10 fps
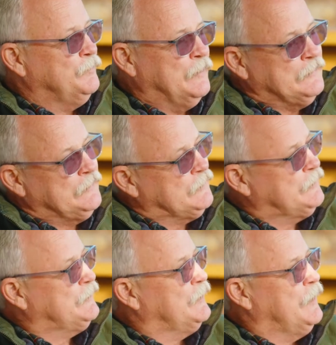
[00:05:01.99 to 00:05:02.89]
It's just
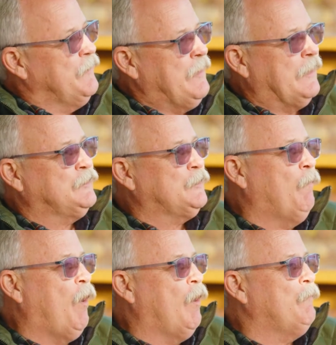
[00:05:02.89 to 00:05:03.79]
that
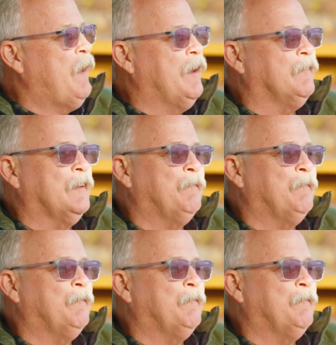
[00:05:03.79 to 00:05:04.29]
small amount that